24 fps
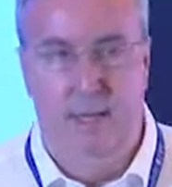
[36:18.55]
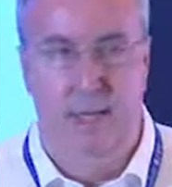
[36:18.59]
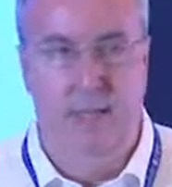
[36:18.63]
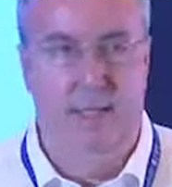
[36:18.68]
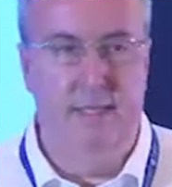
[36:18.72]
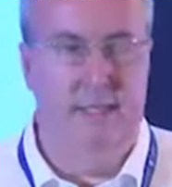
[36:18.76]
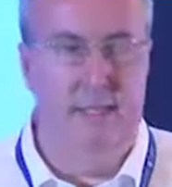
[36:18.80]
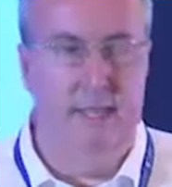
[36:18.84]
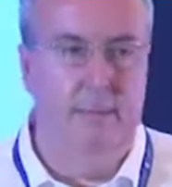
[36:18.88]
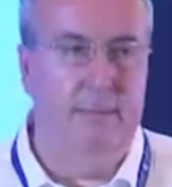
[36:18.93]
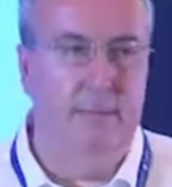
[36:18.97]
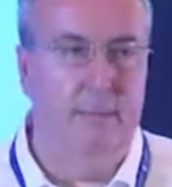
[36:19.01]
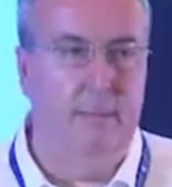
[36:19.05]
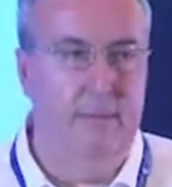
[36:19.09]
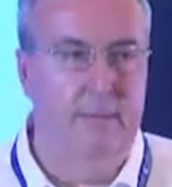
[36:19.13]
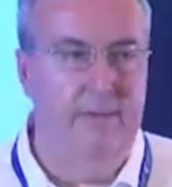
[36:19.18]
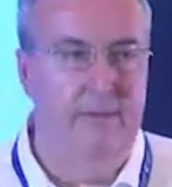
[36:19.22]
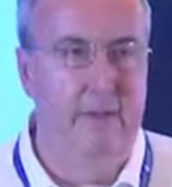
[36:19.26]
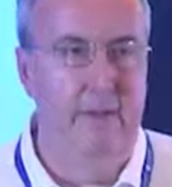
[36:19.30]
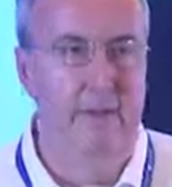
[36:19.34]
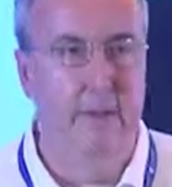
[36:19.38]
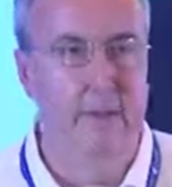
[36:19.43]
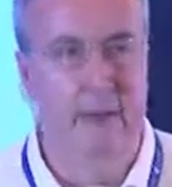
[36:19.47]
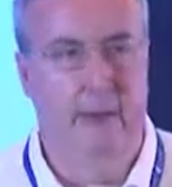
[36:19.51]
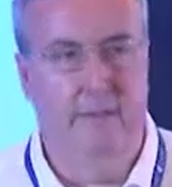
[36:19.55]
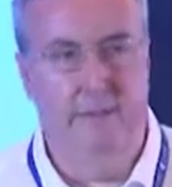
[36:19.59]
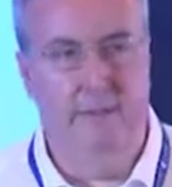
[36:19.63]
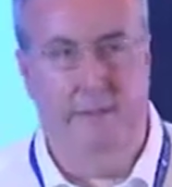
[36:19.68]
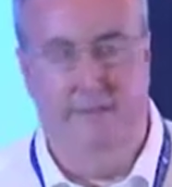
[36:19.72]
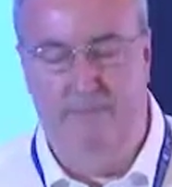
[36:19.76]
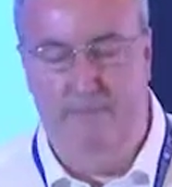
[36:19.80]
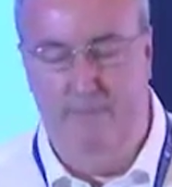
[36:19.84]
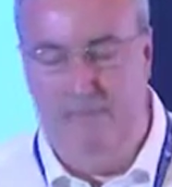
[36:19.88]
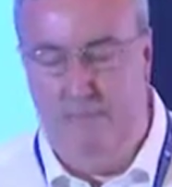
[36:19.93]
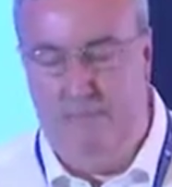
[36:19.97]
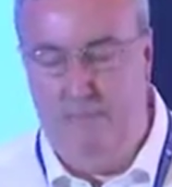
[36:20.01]
At the same time, I think you have
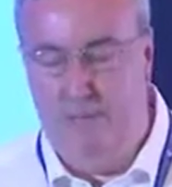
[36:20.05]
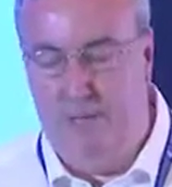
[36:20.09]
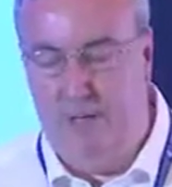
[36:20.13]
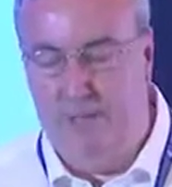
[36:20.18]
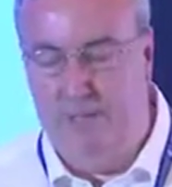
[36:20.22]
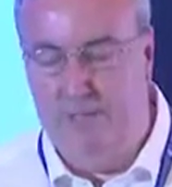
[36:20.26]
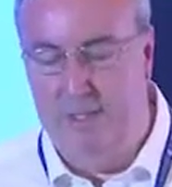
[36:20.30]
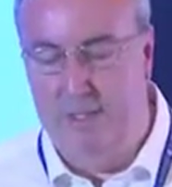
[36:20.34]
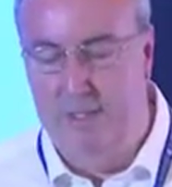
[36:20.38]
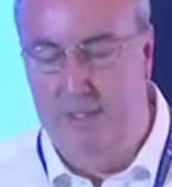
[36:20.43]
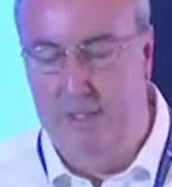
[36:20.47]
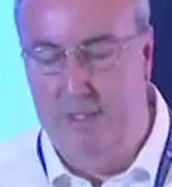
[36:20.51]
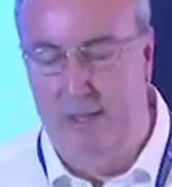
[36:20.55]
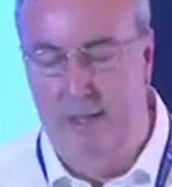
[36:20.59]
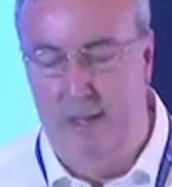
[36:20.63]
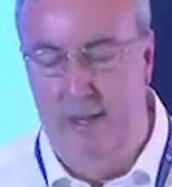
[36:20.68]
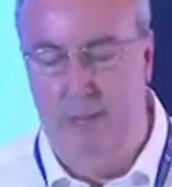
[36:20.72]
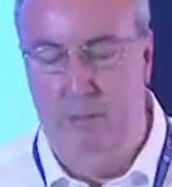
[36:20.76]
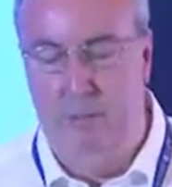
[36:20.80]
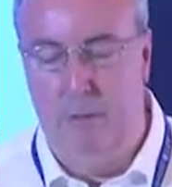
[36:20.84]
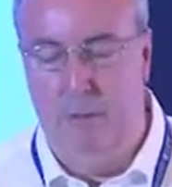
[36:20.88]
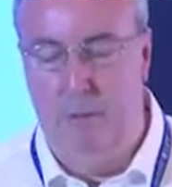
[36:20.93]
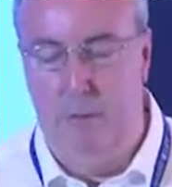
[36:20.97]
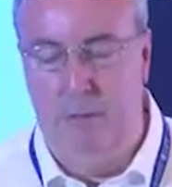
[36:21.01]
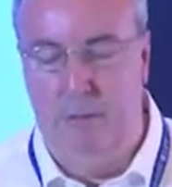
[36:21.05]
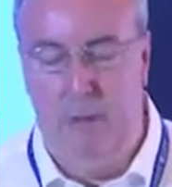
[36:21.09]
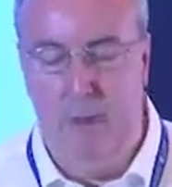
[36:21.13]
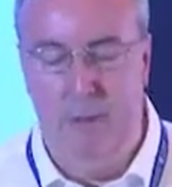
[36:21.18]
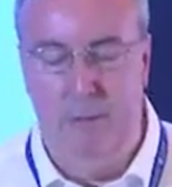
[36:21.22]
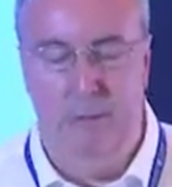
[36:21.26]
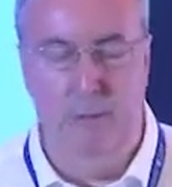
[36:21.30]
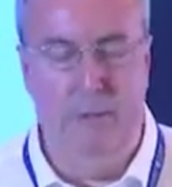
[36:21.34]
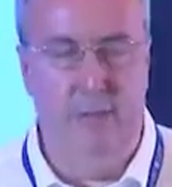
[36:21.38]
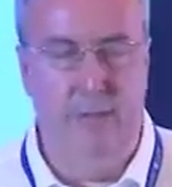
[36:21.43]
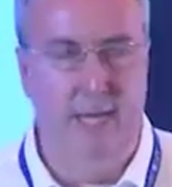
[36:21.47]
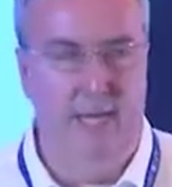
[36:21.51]
to foster global
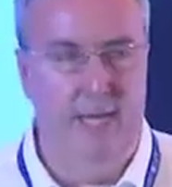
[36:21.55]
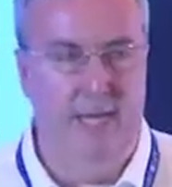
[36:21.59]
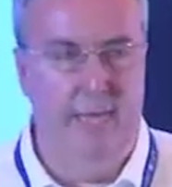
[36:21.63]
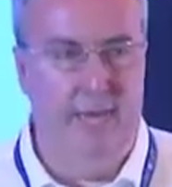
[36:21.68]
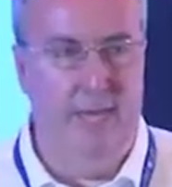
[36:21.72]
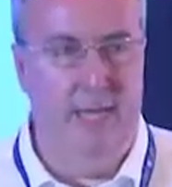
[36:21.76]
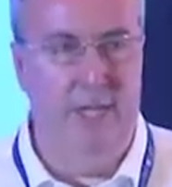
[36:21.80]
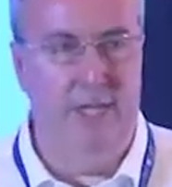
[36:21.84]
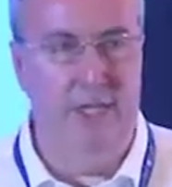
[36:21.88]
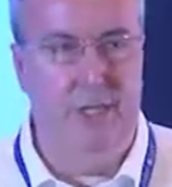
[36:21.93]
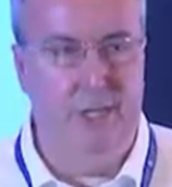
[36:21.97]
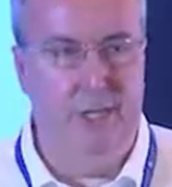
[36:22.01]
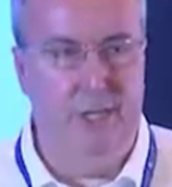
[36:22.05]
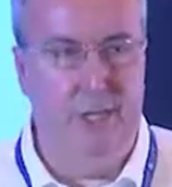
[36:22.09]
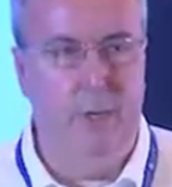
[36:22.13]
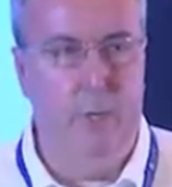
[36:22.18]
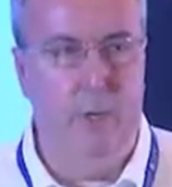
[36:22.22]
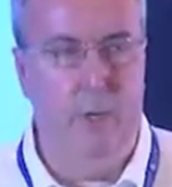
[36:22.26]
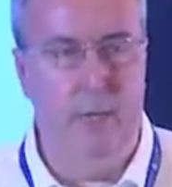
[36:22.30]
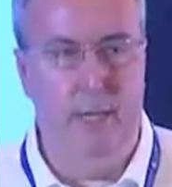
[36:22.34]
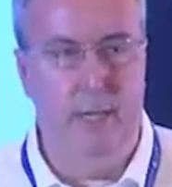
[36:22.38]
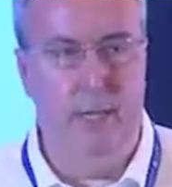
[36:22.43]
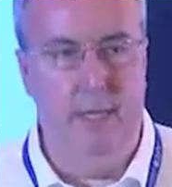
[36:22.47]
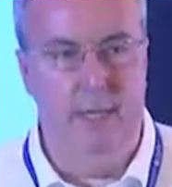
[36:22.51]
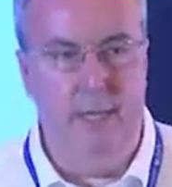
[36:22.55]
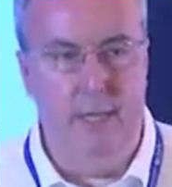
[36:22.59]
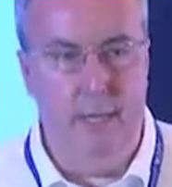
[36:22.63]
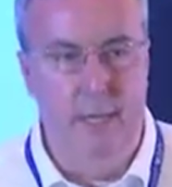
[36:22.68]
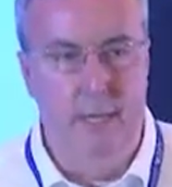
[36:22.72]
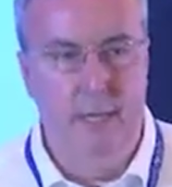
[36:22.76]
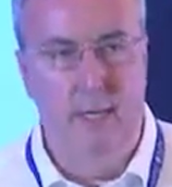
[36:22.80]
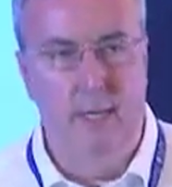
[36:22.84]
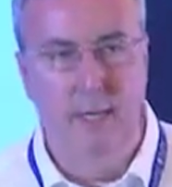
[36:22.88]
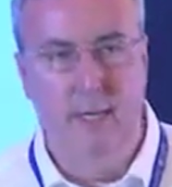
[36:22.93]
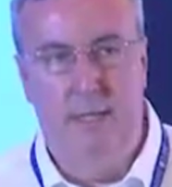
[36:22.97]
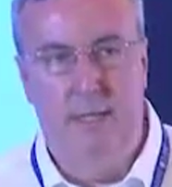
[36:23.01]
open innovation networks
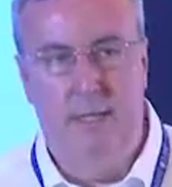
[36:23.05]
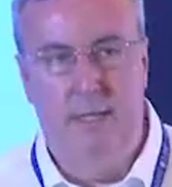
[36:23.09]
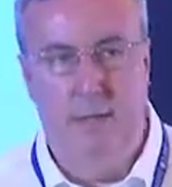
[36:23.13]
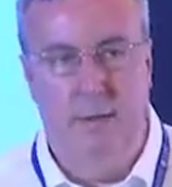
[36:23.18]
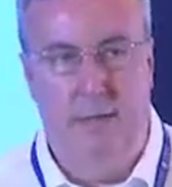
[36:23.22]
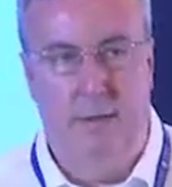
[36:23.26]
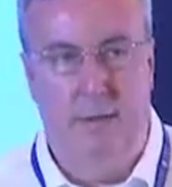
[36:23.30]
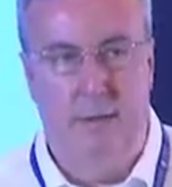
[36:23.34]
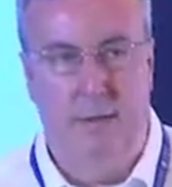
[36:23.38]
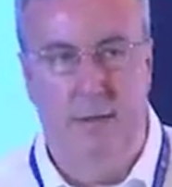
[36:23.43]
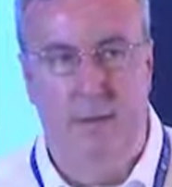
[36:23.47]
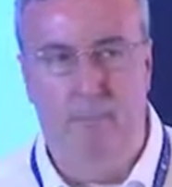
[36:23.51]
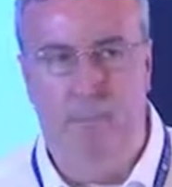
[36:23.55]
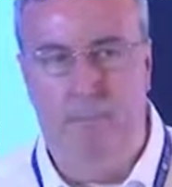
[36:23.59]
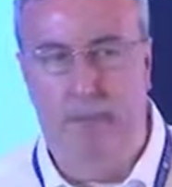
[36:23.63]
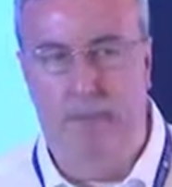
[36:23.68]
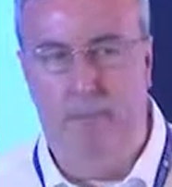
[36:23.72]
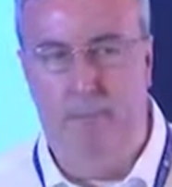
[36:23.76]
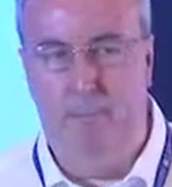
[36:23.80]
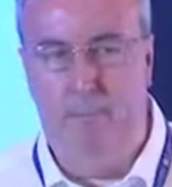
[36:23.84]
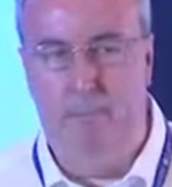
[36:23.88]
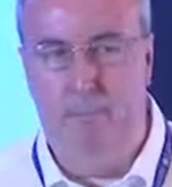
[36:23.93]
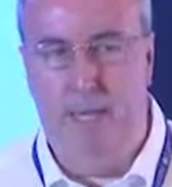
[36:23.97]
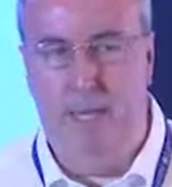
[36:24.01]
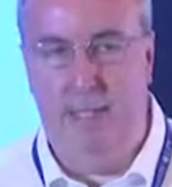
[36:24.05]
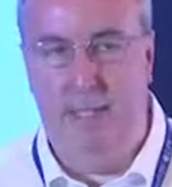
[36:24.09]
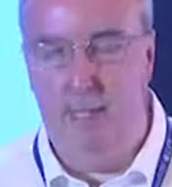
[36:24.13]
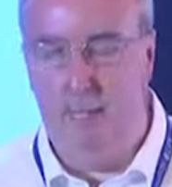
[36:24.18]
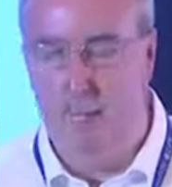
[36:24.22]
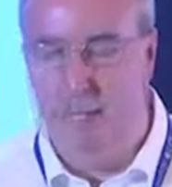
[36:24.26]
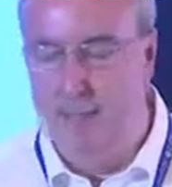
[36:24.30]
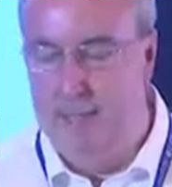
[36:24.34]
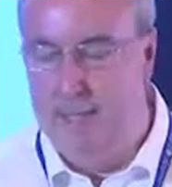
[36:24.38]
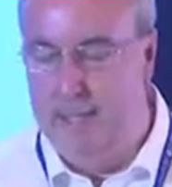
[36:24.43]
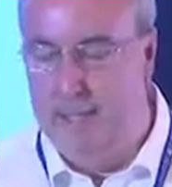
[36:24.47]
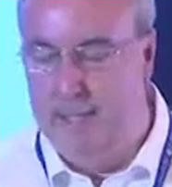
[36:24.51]
so you get
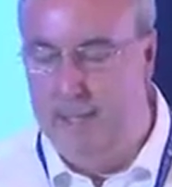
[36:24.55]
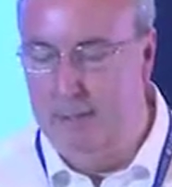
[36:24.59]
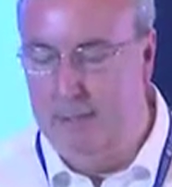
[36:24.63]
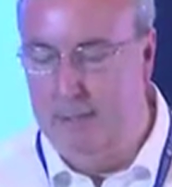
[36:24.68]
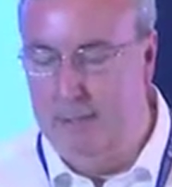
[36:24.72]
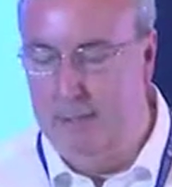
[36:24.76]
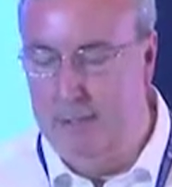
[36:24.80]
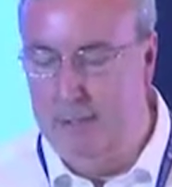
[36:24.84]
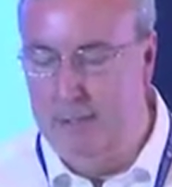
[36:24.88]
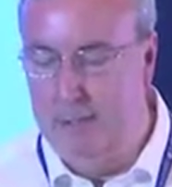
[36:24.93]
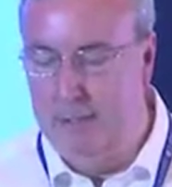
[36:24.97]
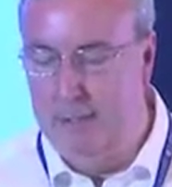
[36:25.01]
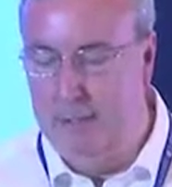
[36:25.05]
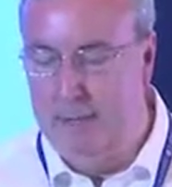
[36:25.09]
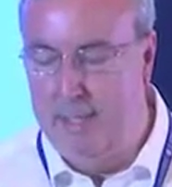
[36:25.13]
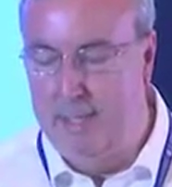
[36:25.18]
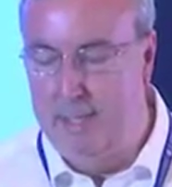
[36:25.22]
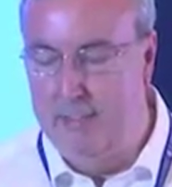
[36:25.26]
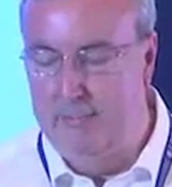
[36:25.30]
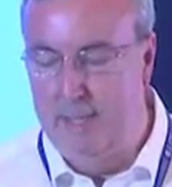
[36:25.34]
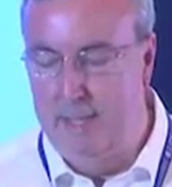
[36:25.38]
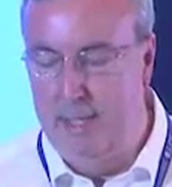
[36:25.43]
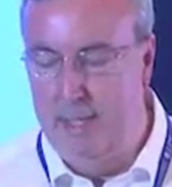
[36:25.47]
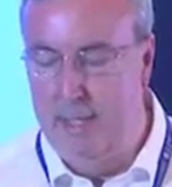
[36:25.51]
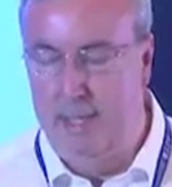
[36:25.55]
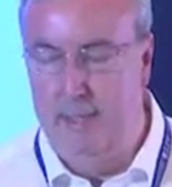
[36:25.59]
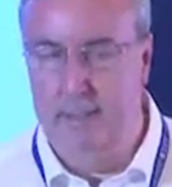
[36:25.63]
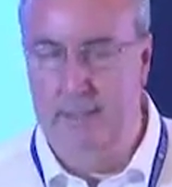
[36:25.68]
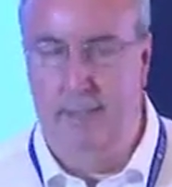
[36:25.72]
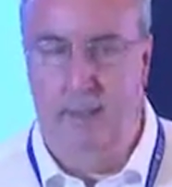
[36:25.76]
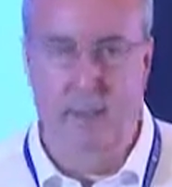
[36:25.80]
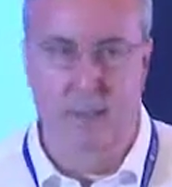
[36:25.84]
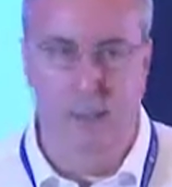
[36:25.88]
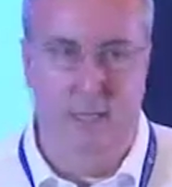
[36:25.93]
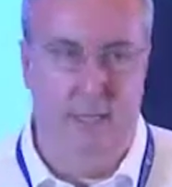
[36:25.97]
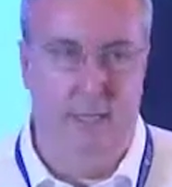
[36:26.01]
maximum technology transfer, and
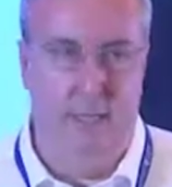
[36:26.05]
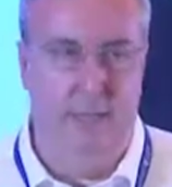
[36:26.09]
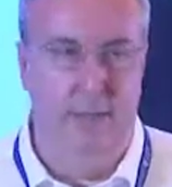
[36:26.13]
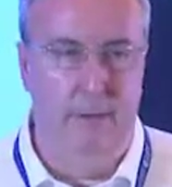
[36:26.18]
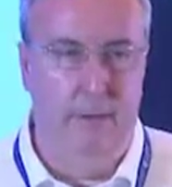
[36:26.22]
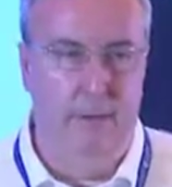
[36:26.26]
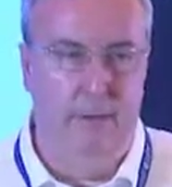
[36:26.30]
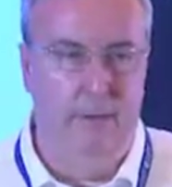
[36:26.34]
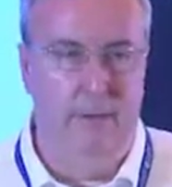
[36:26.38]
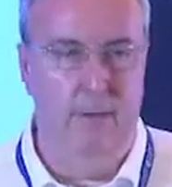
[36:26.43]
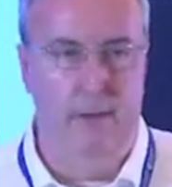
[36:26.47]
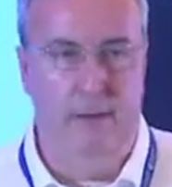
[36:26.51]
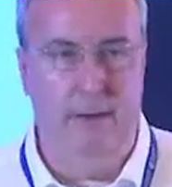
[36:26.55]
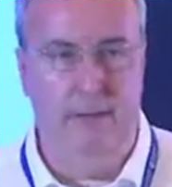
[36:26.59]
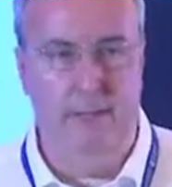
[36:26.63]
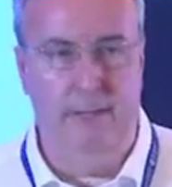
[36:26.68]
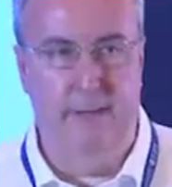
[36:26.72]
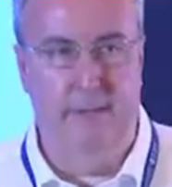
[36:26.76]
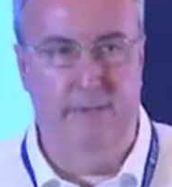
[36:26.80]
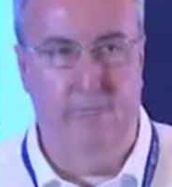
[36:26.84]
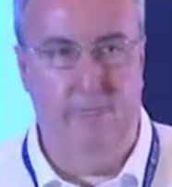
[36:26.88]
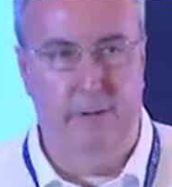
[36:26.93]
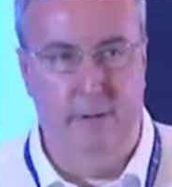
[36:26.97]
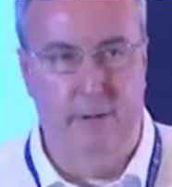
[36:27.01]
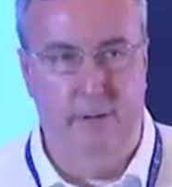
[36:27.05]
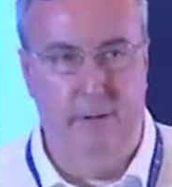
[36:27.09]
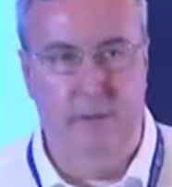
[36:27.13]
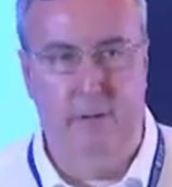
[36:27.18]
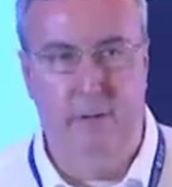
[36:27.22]
that will include encouraging foreign